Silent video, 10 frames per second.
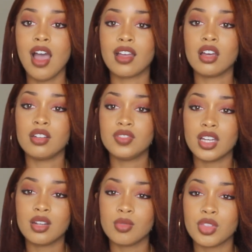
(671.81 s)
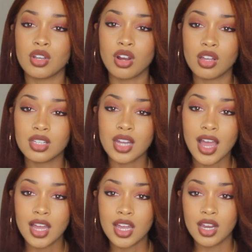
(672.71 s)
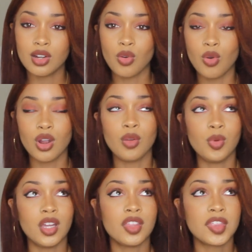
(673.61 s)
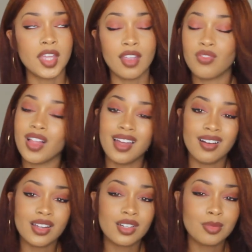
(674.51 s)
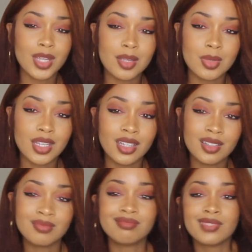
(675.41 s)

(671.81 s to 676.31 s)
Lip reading: I could have done it with a curling iron or with a flat iron, maybe.